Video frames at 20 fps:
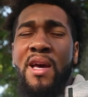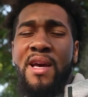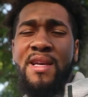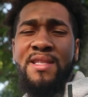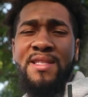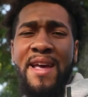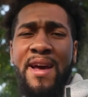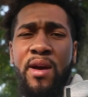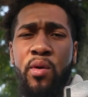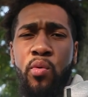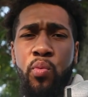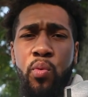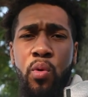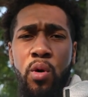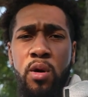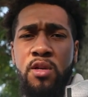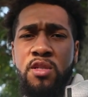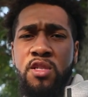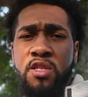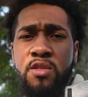It's like
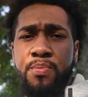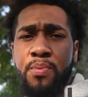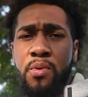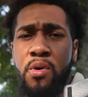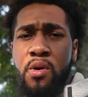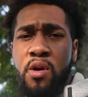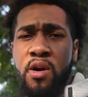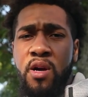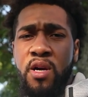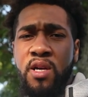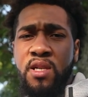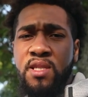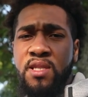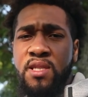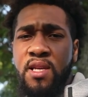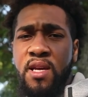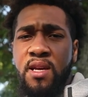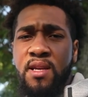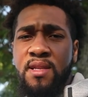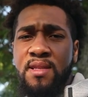water
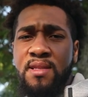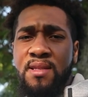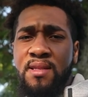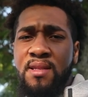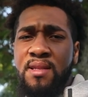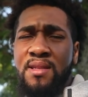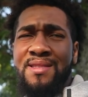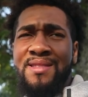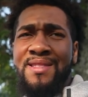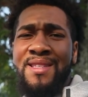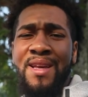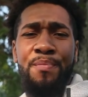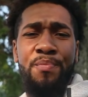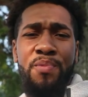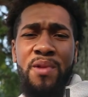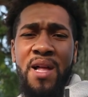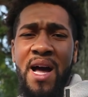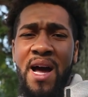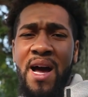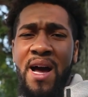sports and zip
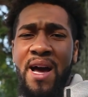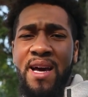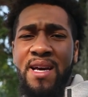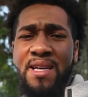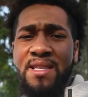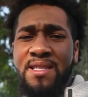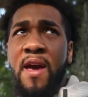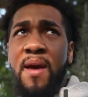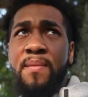lines.